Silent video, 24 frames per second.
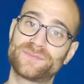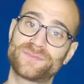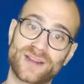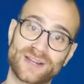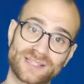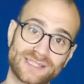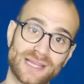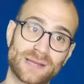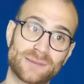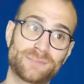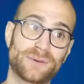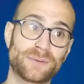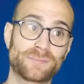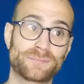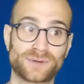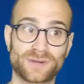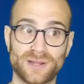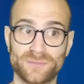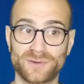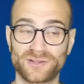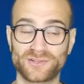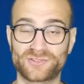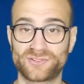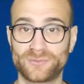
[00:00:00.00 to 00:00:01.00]
Frank Lampard pretty
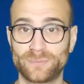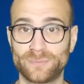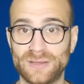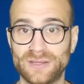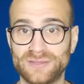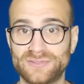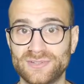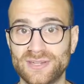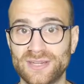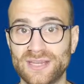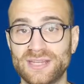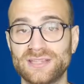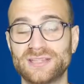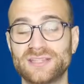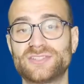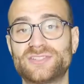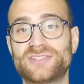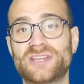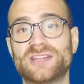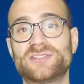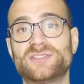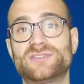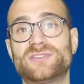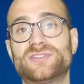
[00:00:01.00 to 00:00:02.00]
much admitted it in the
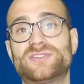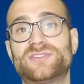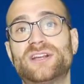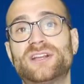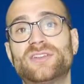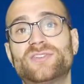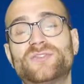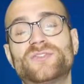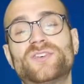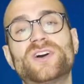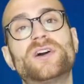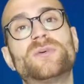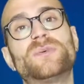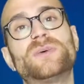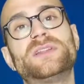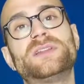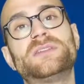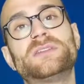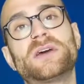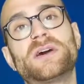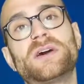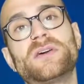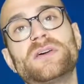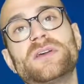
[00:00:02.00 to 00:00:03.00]
January transfer
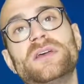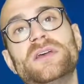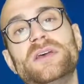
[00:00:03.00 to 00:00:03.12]
window,